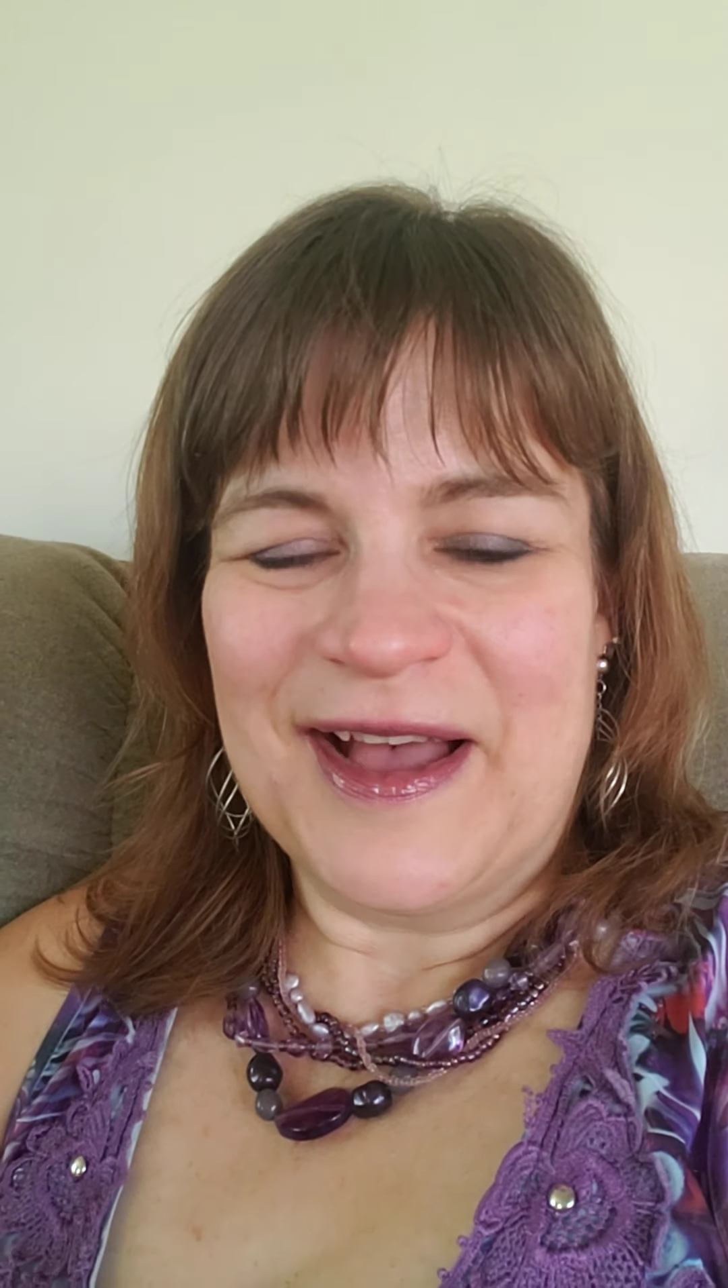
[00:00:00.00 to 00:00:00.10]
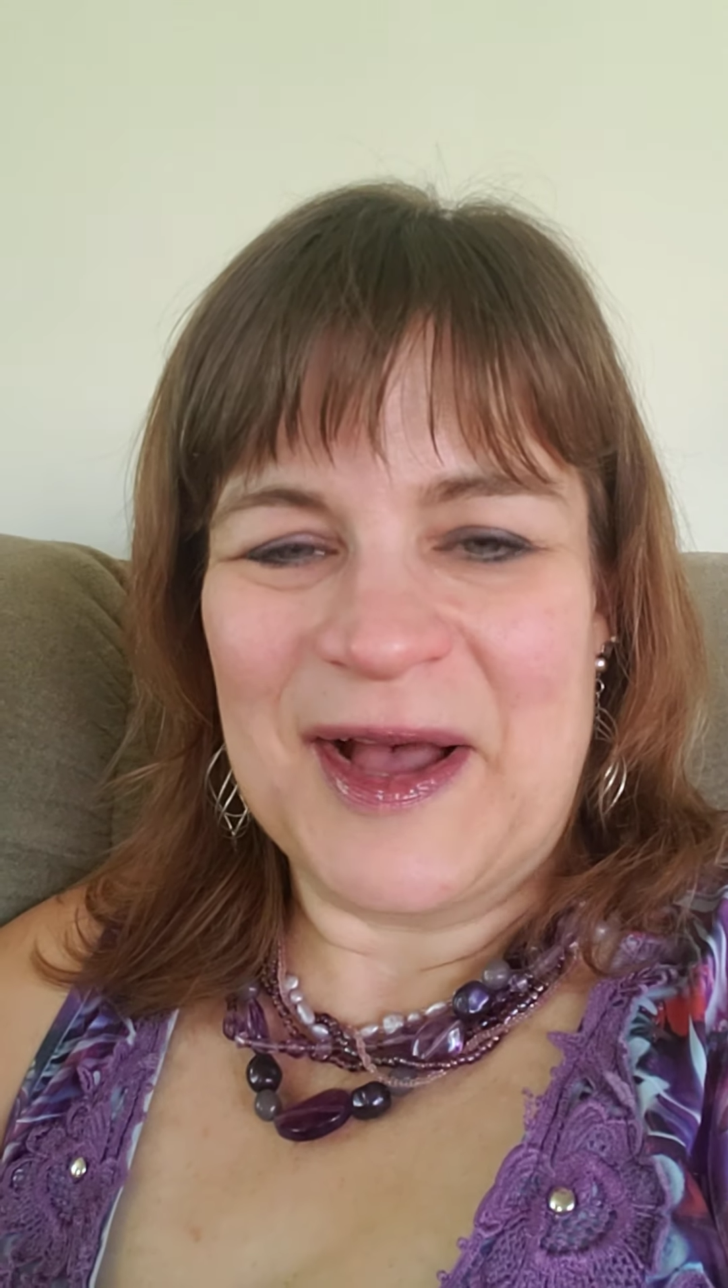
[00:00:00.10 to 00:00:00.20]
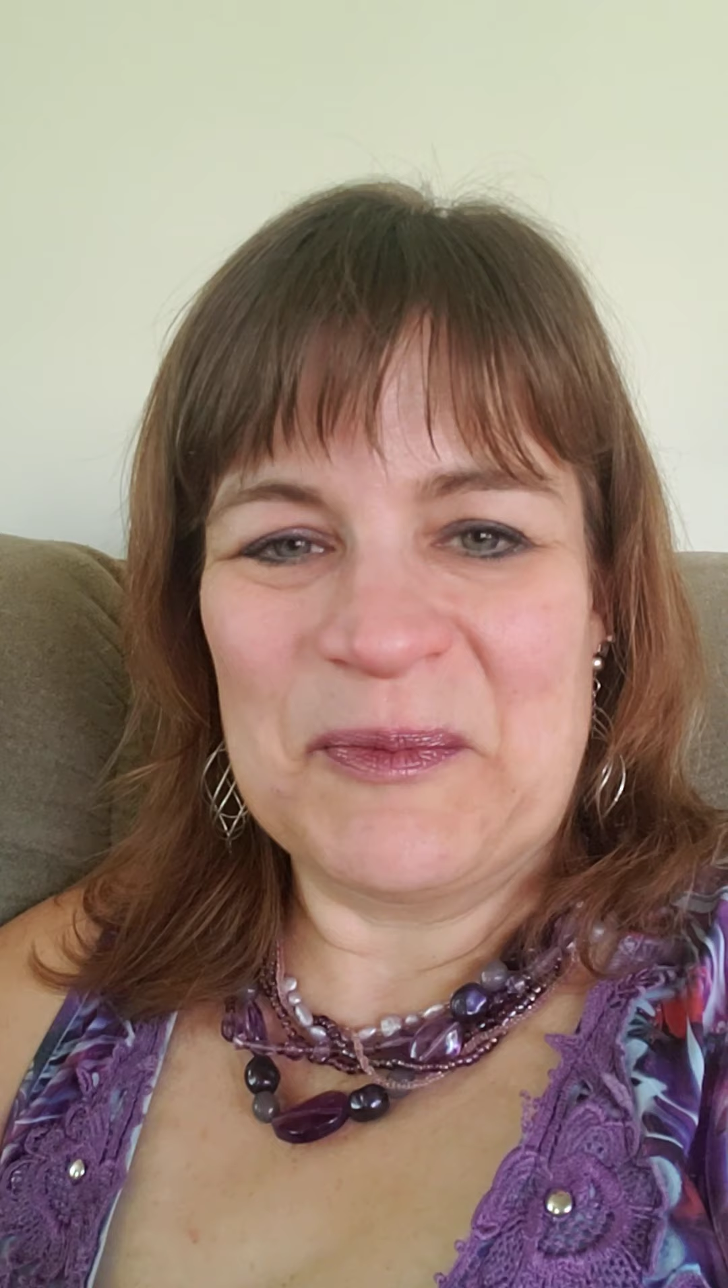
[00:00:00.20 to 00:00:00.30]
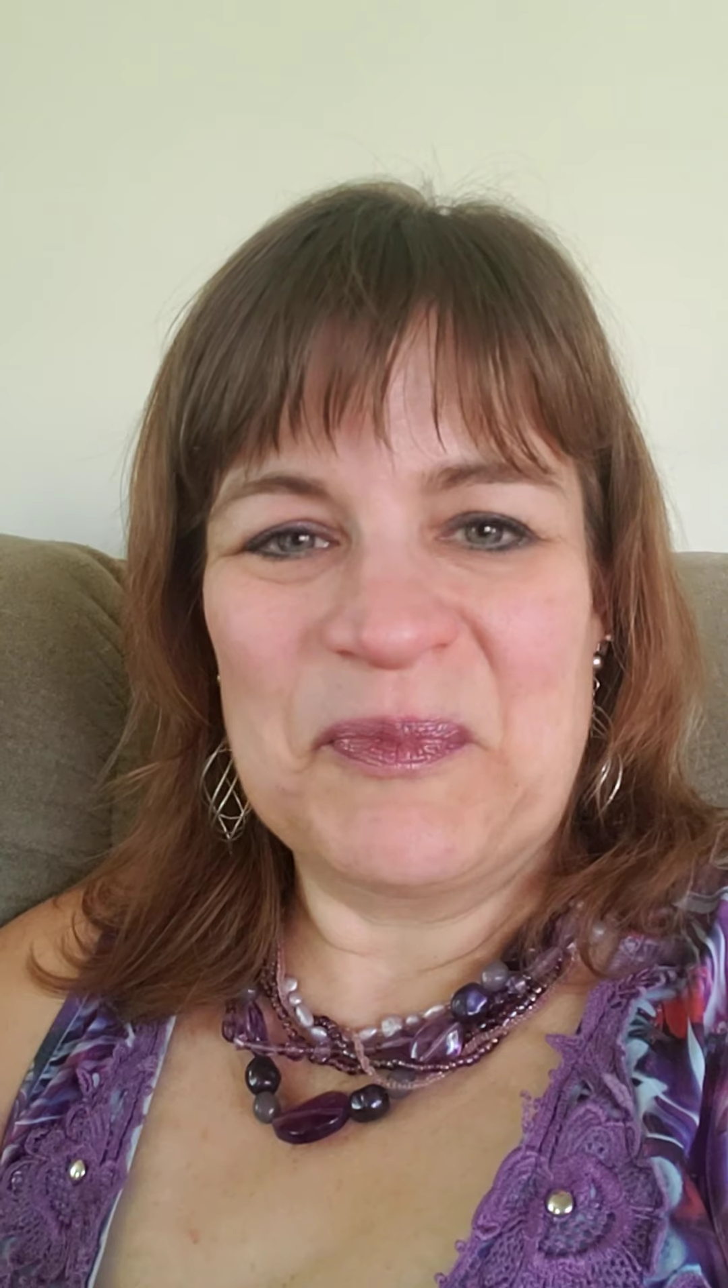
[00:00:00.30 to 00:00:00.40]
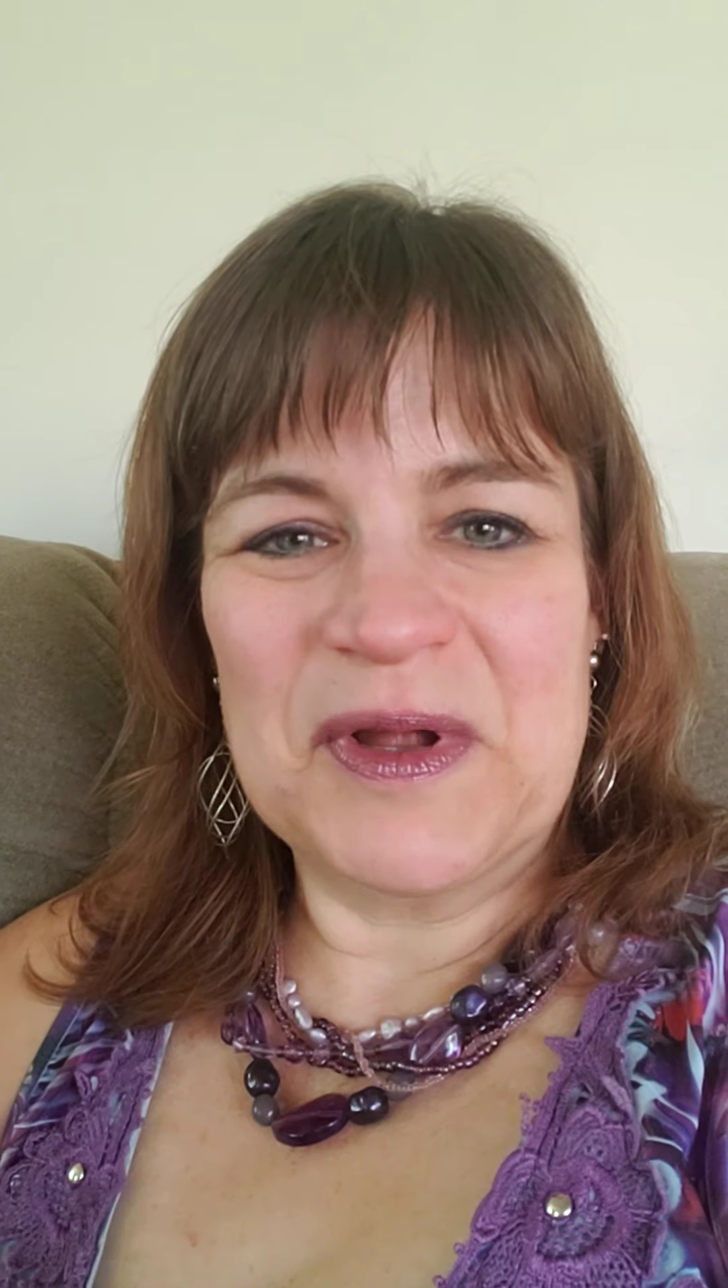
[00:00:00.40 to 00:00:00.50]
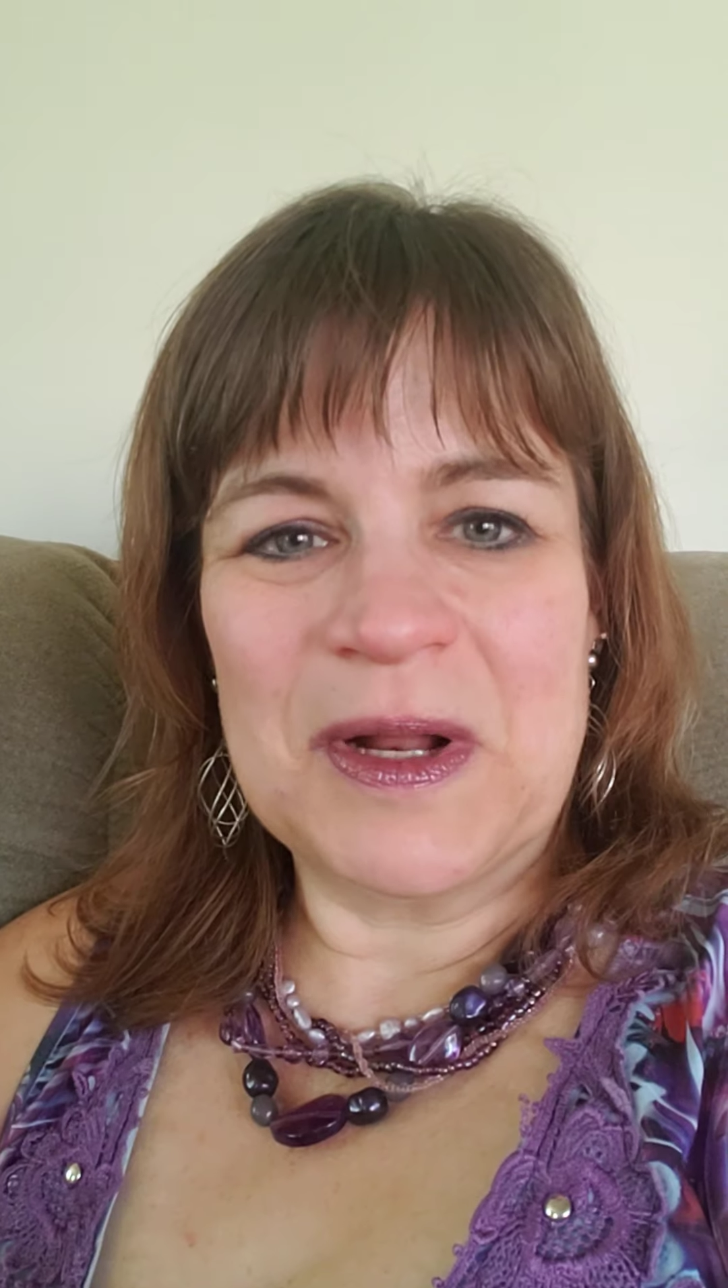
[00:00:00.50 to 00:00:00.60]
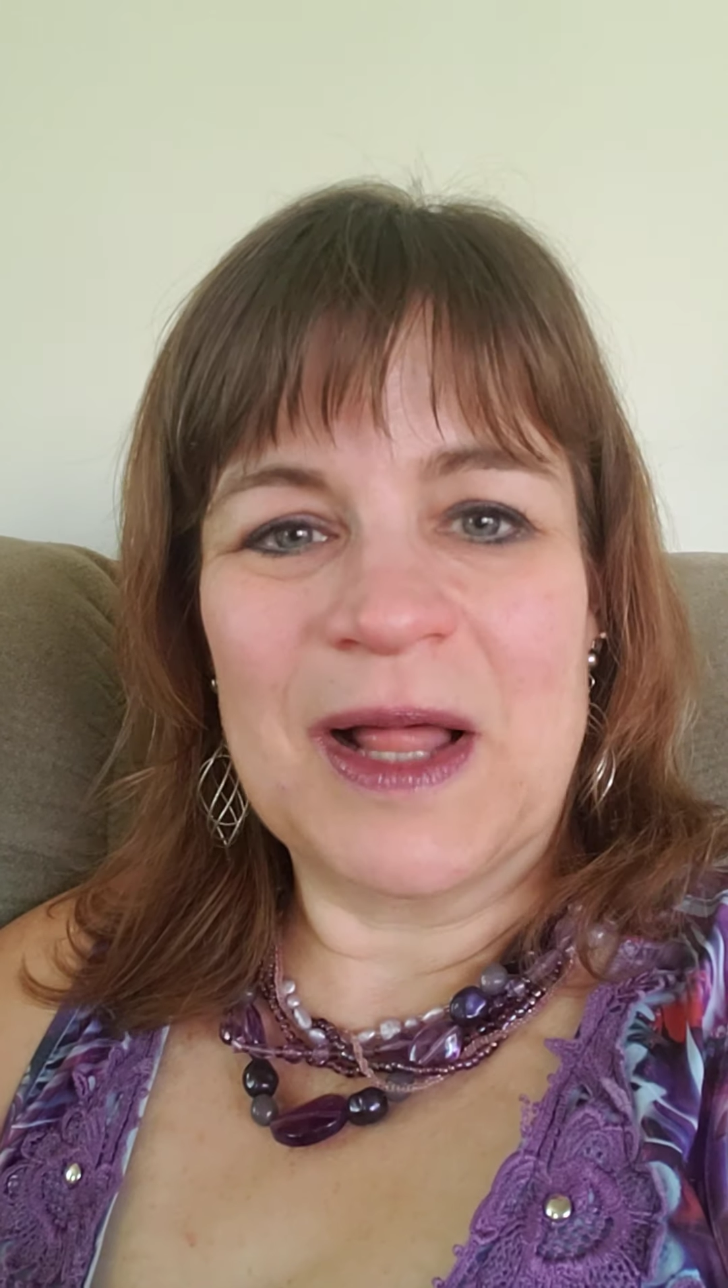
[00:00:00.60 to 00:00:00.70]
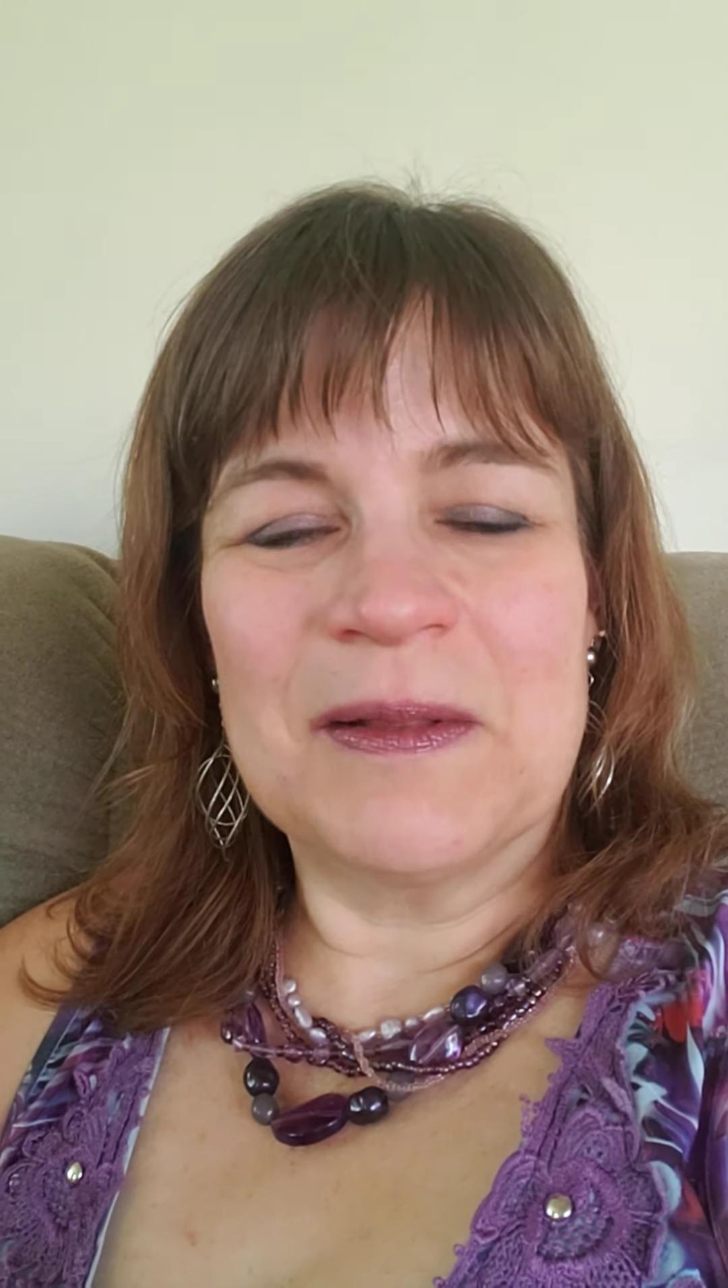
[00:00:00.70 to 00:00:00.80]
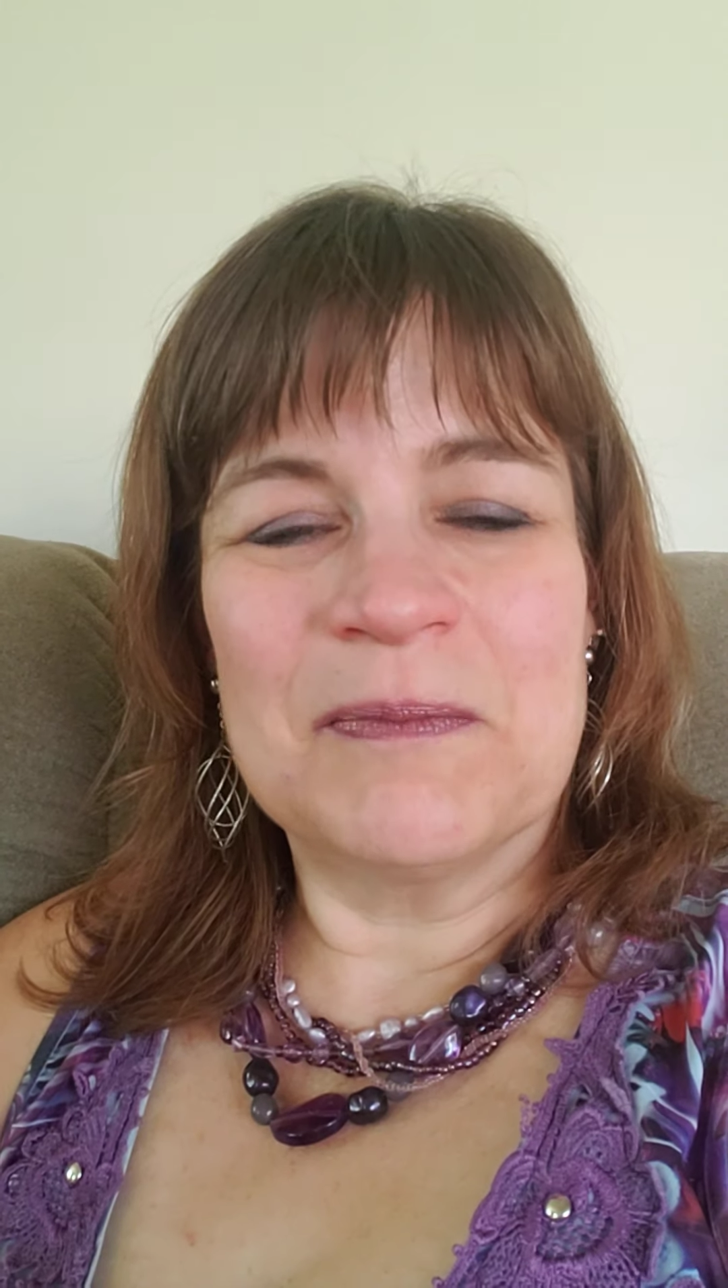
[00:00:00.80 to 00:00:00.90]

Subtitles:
But